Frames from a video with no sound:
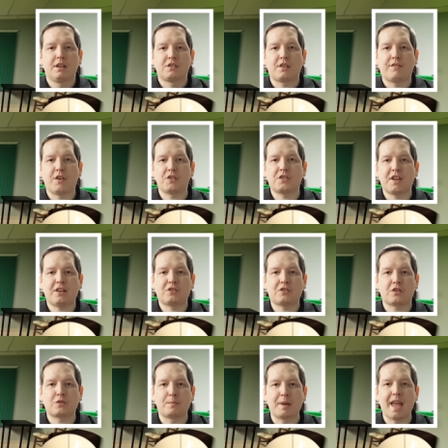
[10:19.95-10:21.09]
So if I set the
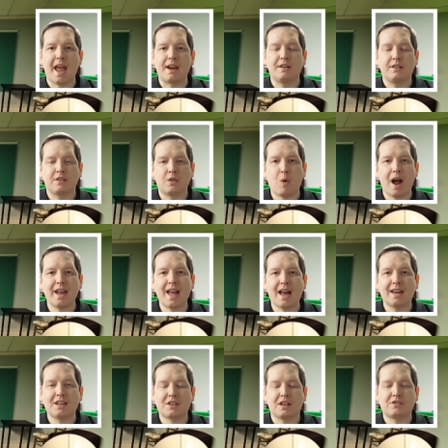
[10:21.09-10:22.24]
shot up again, the way
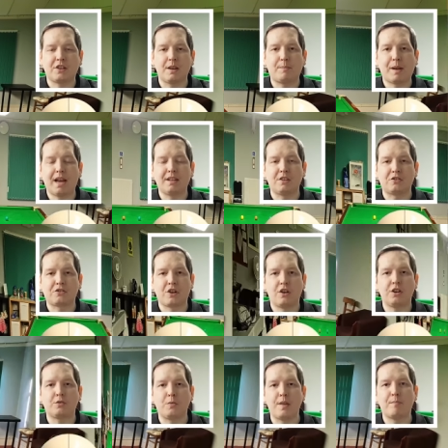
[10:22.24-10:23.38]
Alex actually played this shot
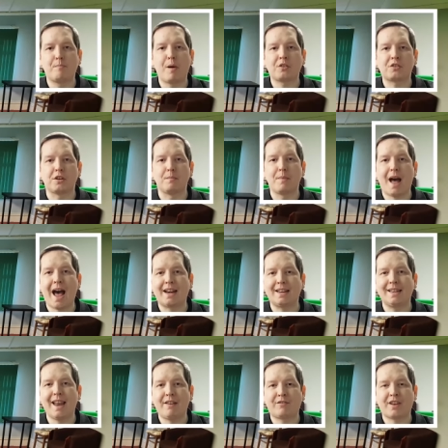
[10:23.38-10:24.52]
is with bottom
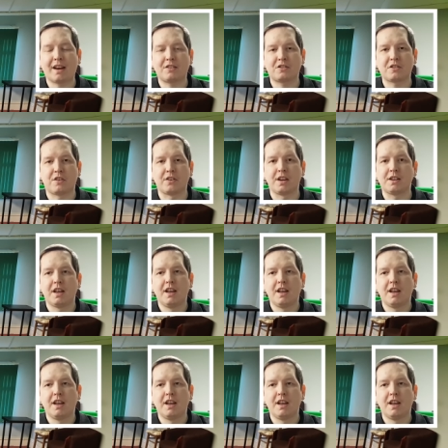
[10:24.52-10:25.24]
and left-hand side.